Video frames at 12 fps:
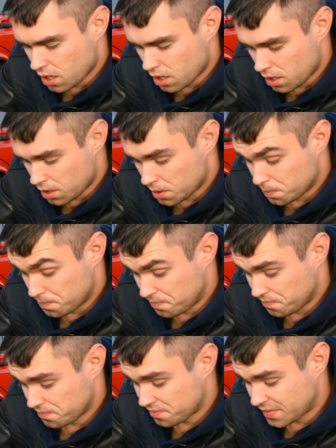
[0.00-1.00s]
um,
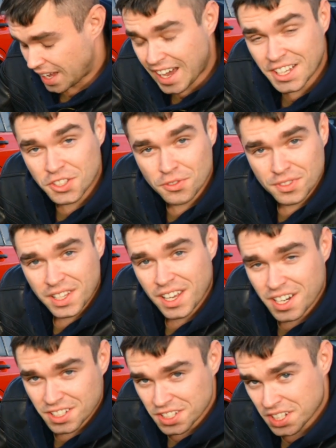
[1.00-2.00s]
I don't
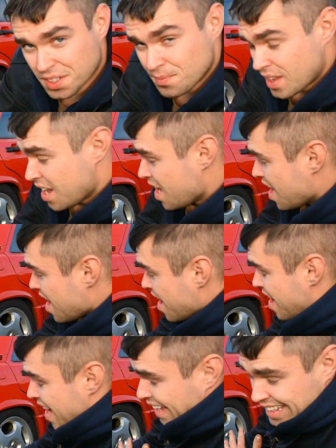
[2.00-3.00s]
care. Look,
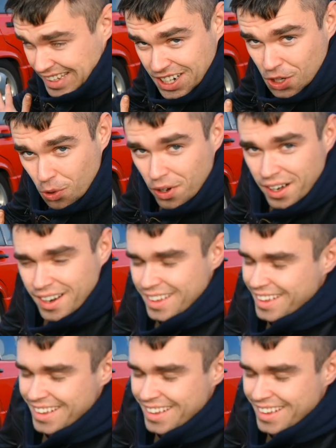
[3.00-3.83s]
heater core